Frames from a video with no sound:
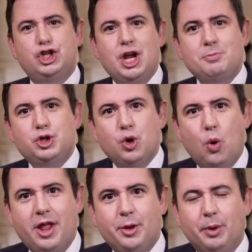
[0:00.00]
Jim
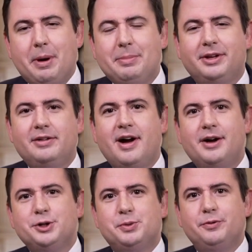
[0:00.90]
Jordan, the Republican
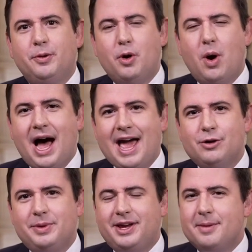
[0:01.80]
congressman from
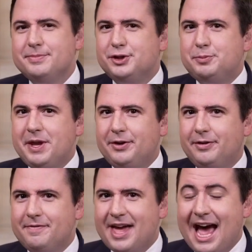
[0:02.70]
Ohio, become
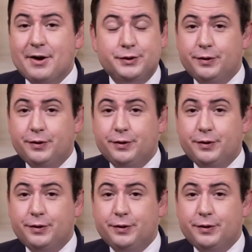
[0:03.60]
Speaker of the House?